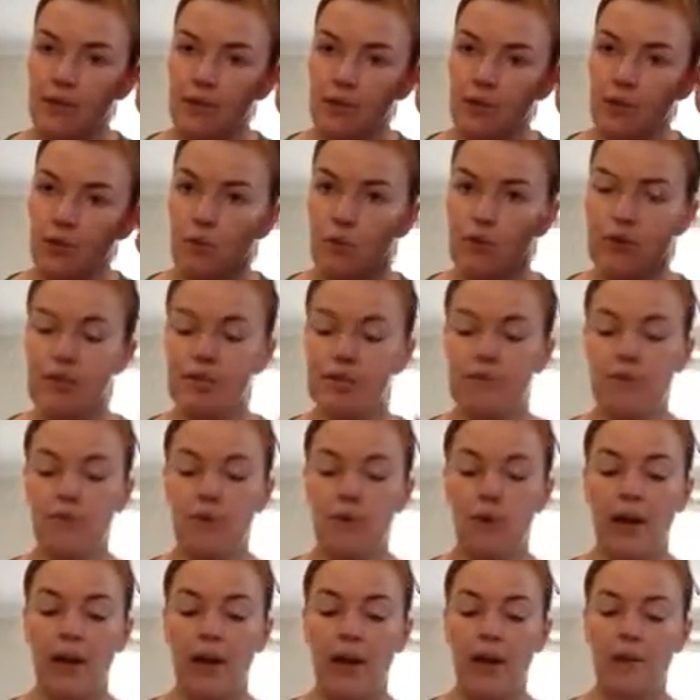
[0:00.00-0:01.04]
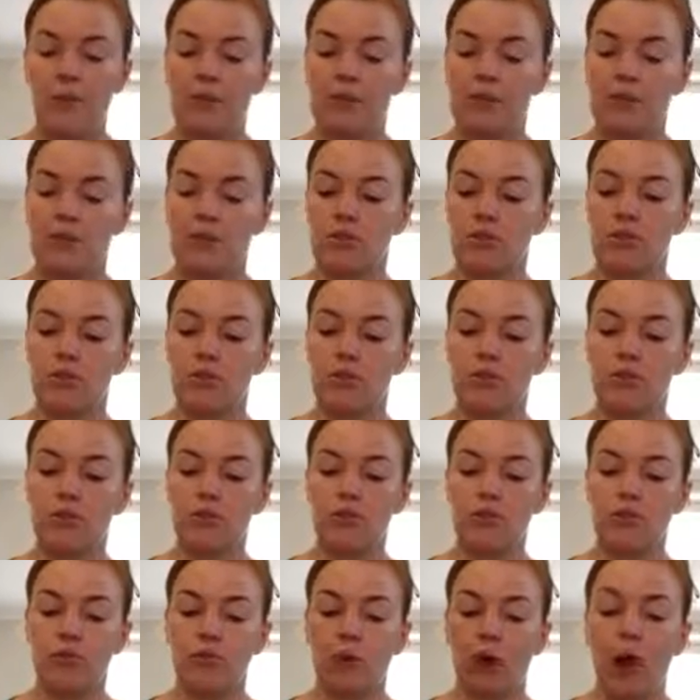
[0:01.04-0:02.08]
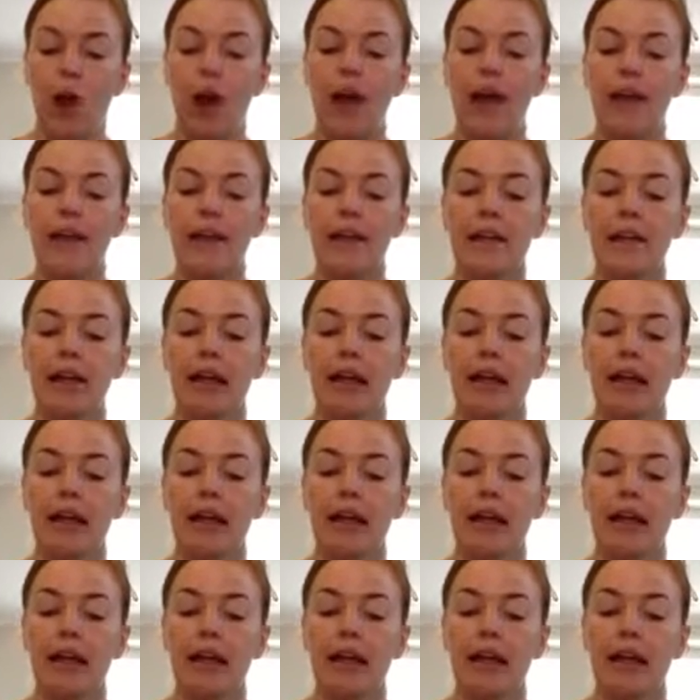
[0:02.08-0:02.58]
for 24 hours to dry,